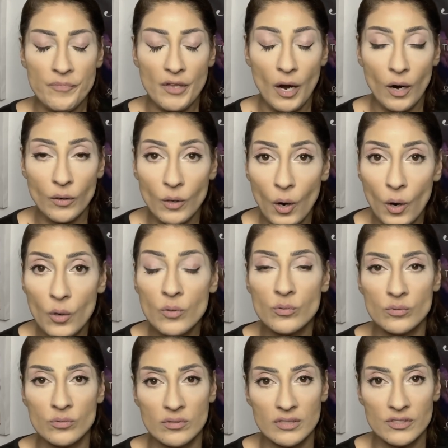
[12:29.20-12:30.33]
our
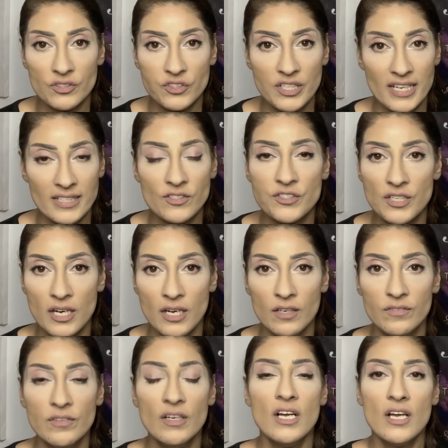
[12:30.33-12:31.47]
own sense
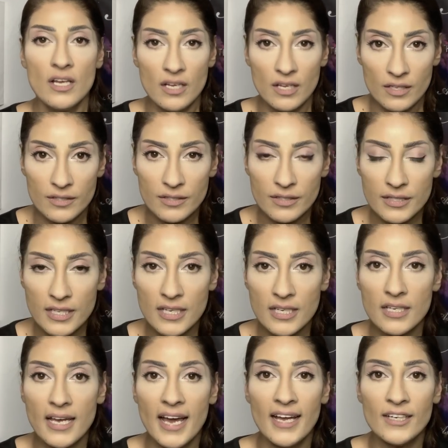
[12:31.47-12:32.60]
of
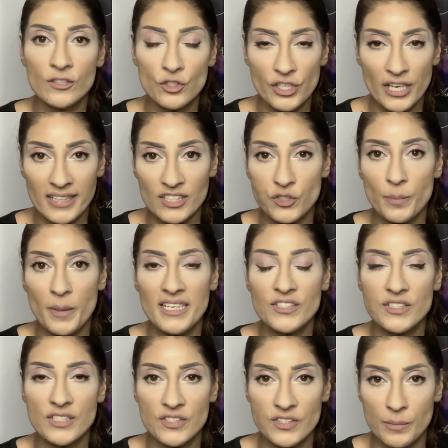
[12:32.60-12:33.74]
the energetic
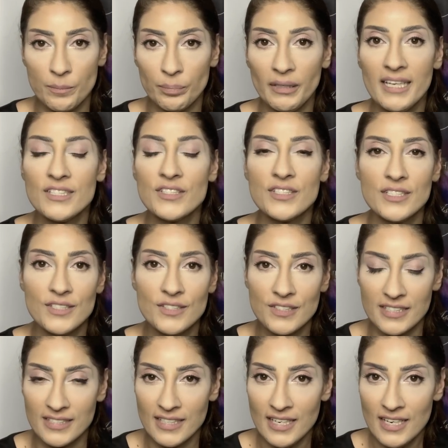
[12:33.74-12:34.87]
spaces and places
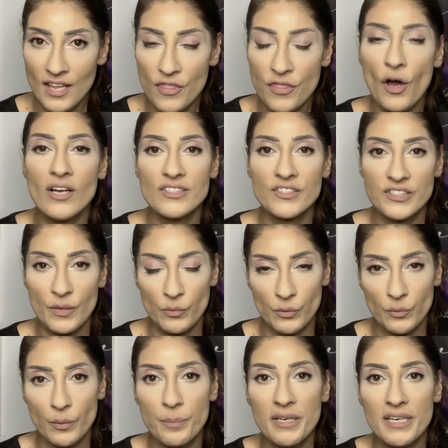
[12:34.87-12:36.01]
and thoughts that we
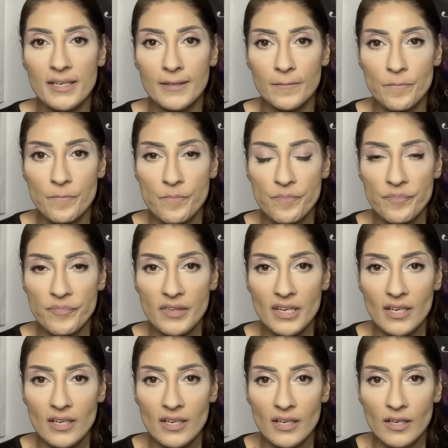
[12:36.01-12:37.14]
repeat
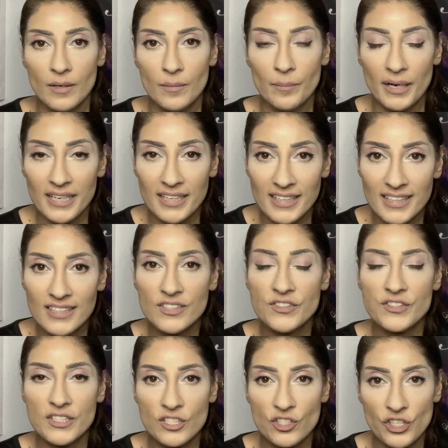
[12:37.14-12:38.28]
but it
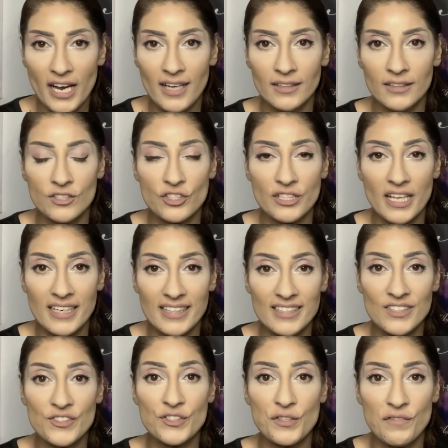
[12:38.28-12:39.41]
is the challenge that
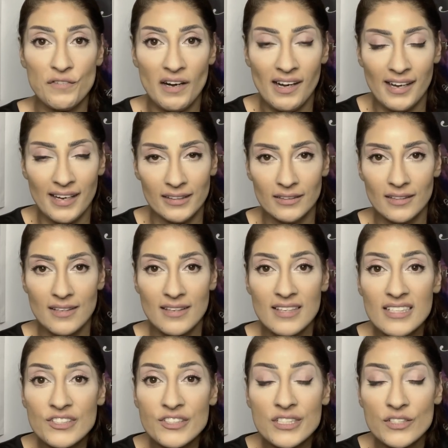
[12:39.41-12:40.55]
is divine.
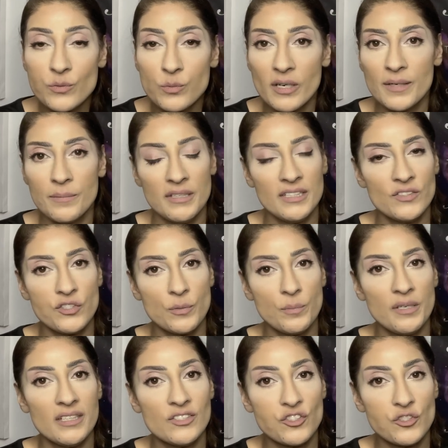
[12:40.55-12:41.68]
This is what it means to
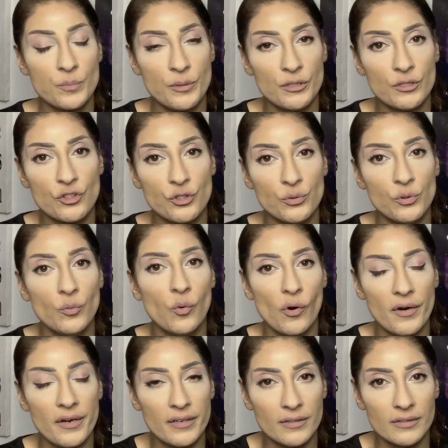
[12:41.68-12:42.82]
be a spiritual
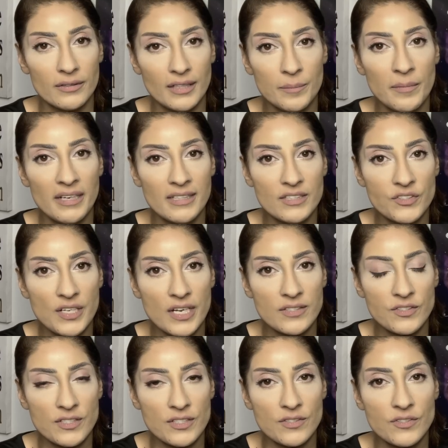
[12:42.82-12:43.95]
warrior in many
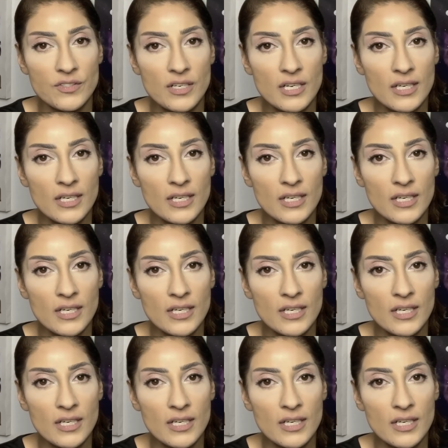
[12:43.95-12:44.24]
senses.